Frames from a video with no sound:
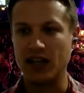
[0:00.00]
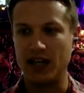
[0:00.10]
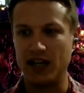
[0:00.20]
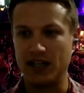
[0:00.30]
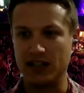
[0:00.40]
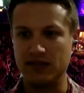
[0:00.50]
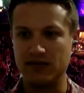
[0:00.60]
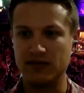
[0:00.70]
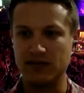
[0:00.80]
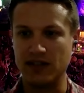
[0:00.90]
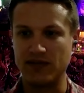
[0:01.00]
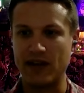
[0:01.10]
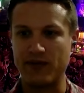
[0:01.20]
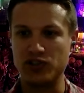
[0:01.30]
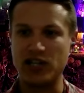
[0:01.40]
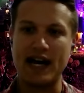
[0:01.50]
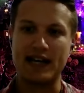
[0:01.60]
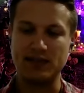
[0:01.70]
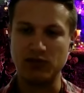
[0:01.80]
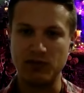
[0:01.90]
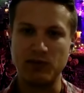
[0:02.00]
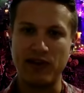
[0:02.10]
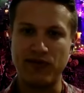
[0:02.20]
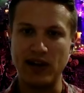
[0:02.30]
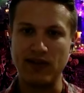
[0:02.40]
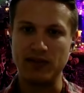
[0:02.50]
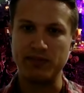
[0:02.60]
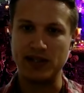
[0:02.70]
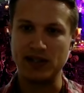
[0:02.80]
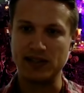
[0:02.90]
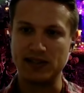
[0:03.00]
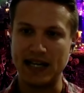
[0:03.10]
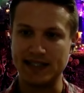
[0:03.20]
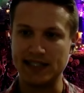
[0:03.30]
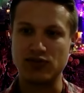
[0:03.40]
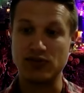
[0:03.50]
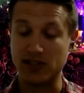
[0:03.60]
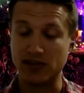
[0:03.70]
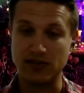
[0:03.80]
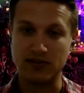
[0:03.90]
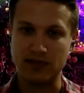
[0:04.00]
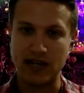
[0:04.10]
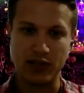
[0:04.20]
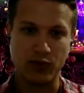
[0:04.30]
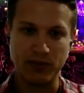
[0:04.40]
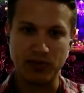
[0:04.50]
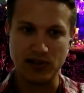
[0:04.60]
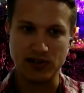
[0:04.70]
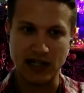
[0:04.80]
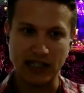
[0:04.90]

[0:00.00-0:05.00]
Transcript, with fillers: And if not for Jack's, it would have been my favorite because as a traditional Halloween person,